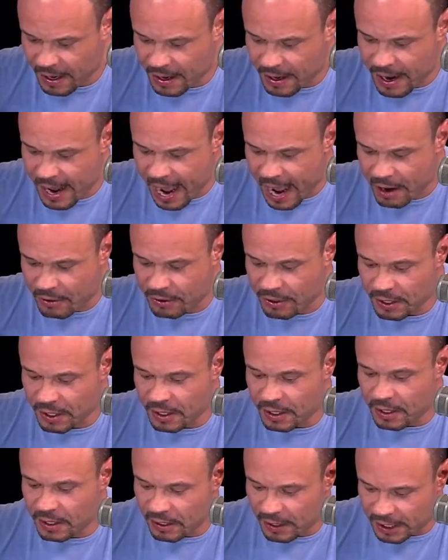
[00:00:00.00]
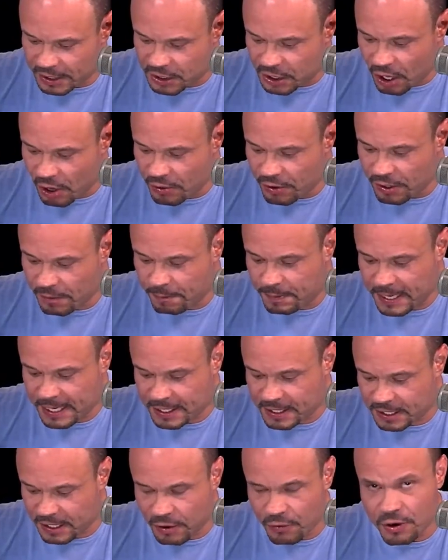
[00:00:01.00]
Now, let's go to the
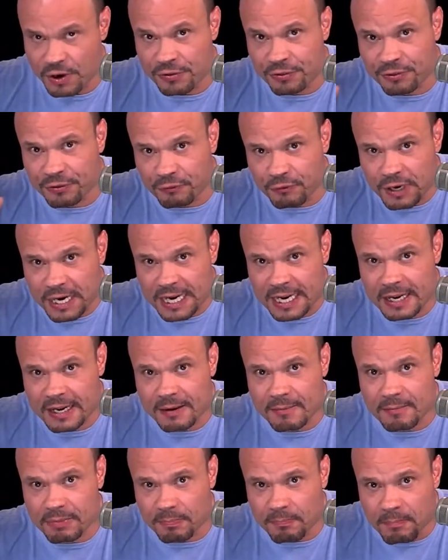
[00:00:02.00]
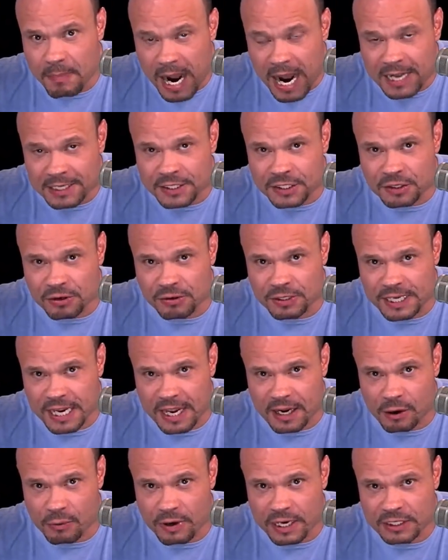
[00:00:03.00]
piece. There are 3 monster
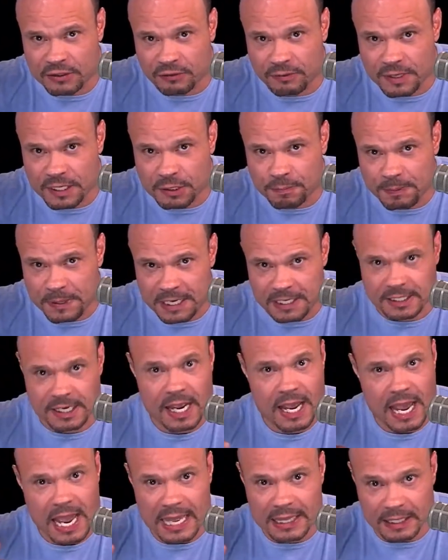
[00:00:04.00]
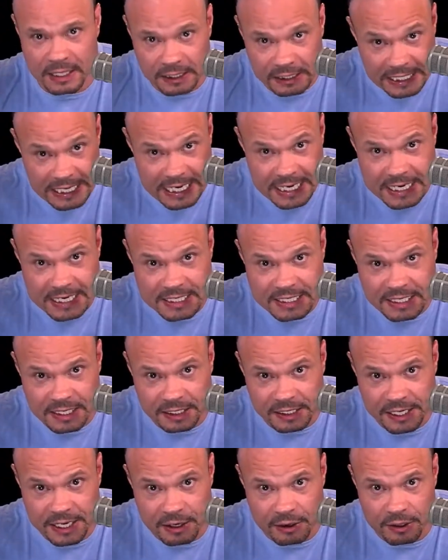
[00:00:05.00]
takeaways from this piece, and the lead is
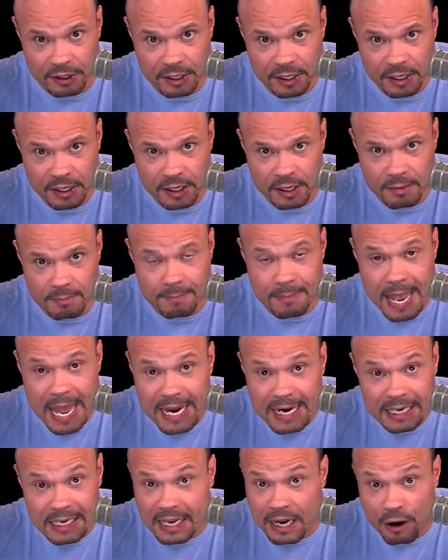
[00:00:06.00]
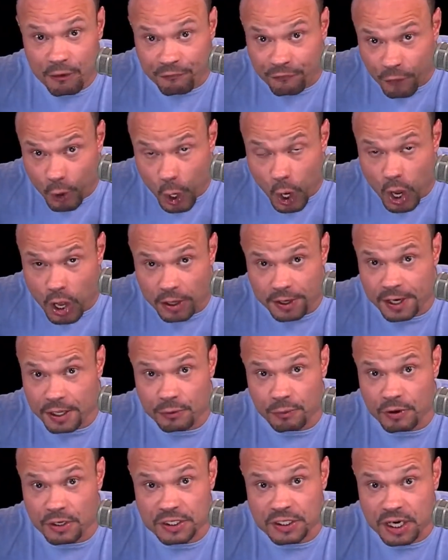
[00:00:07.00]
clear. Medicare for all, in
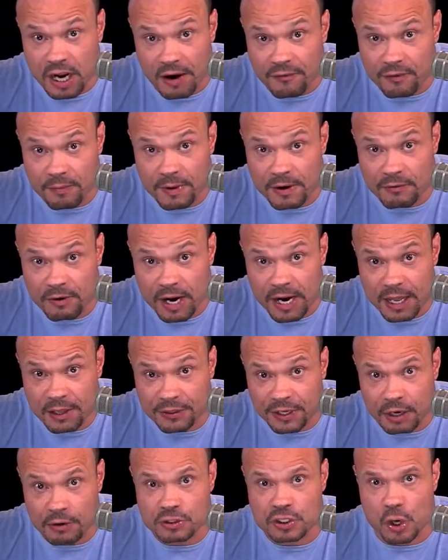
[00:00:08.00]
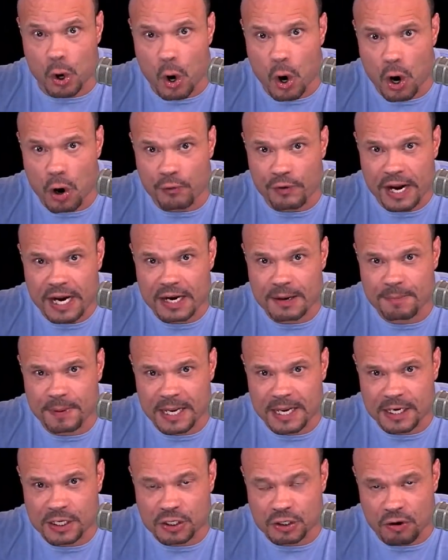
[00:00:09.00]
other words, government-run healthcare, is already
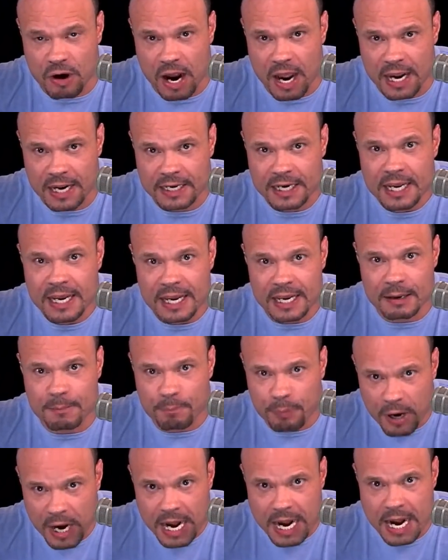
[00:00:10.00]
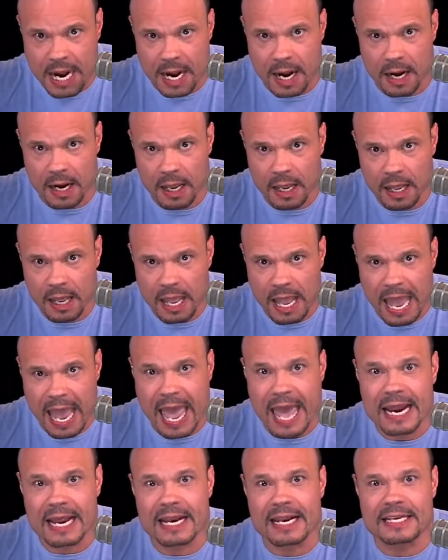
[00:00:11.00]
being tried in Britain,
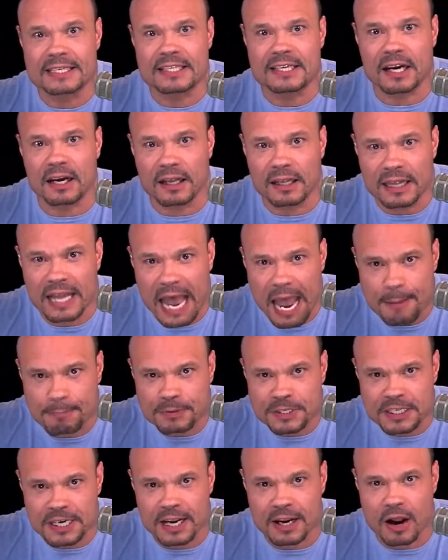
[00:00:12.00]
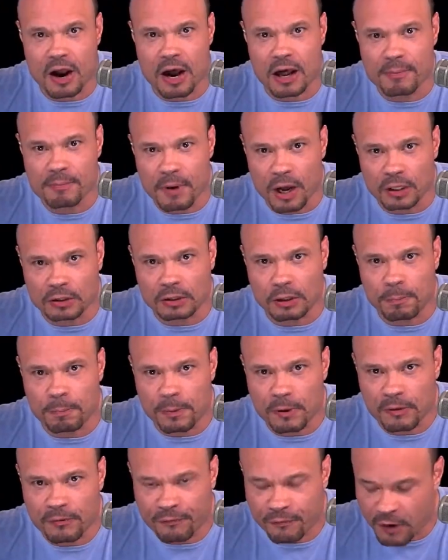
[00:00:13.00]
and it is collapsing on
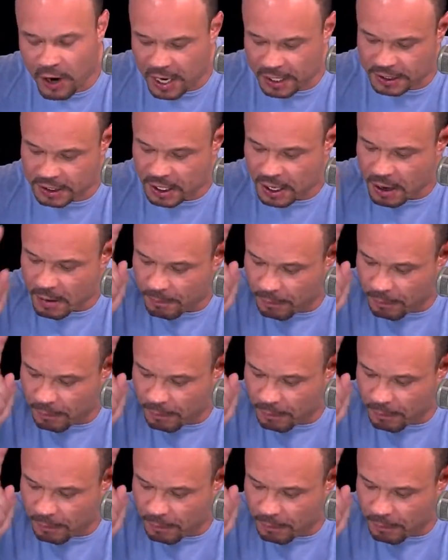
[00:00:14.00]
multiple fronts.